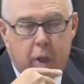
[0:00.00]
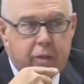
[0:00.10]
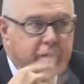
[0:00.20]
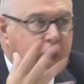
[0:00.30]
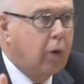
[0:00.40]
we
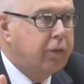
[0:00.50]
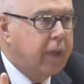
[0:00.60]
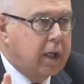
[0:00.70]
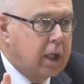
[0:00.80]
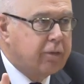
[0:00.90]
felt
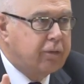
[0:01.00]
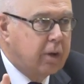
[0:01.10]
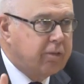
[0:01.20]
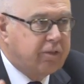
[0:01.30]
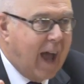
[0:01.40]
that if,
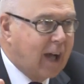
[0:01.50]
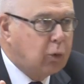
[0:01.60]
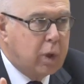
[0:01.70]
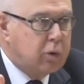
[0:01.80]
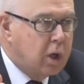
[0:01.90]
in
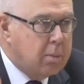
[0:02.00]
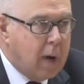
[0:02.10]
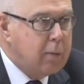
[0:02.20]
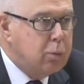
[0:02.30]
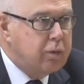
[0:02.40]
fact, we did
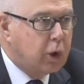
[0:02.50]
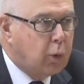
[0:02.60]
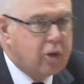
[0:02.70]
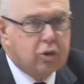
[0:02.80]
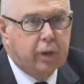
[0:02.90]
not move
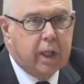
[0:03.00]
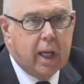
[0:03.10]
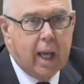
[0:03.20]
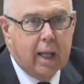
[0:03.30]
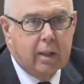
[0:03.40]
aggressively
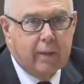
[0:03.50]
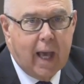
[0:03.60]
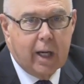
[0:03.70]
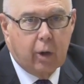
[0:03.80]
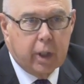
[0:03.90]
ahead in
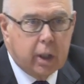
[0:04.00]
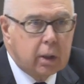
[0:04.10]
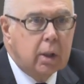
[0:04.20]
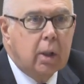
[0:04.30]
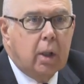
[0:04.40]
that area,
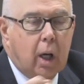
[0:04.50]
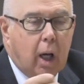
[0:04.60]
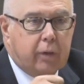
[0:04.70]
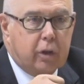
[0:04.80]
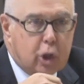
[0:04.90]

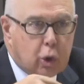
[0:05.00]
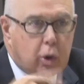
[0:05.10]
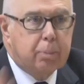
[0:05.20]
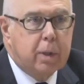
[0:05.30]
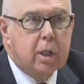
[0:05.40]
that the
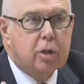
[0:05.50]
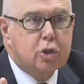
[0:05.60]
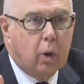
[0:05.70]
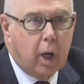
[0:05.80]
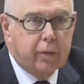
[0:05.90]
Europeans
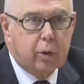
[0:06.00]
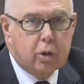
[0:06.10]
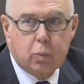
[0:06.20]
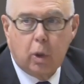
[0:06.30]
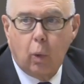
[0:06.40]
or
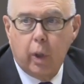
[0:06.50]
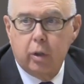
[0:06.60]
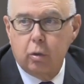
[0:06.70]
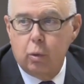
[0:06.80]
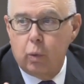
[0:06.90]
others were
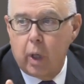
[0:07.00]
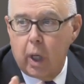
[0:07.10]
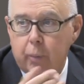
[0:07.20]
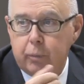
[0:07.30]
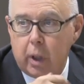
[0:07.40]
going
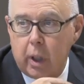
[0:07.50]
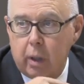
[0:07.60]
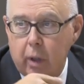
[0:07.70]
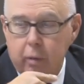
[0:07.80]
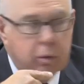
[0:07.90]

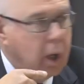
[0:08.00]
to